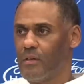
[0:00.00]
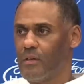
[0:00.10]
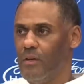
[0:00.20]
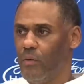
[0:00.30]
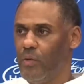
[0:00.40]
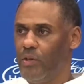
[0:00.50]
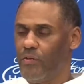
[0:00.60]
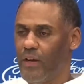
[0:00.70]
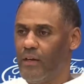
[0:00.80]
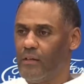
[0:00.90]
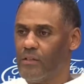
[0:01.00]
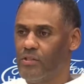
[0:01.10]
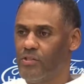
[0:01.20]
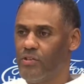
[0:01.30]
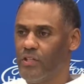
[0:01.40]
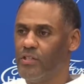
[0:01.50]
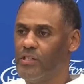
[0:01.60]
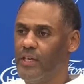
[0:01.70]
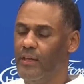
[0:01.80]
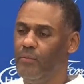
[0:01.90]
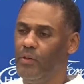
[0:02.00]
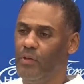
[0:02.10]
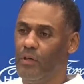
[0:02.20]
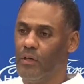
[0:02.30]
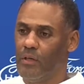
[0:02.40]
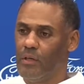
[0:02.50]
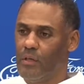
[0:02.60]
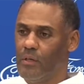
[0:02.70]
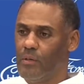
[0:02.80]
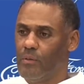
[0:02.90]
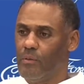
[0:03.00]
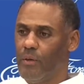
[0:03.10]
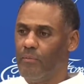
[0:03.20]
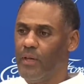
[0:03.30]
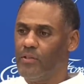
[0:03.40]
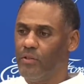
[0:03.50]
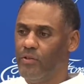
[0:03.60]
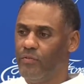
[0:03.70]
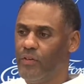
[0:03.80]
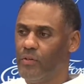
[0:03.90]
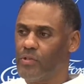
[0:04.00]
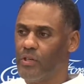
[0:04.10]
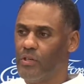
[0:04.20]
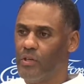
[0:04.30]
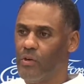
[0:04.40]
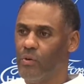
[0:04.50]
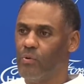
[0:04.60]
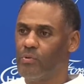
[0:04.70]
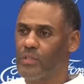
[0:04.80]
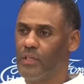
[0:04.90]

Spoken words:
You know, when you're trying to construct your team, you want to make sure you fill certain holes.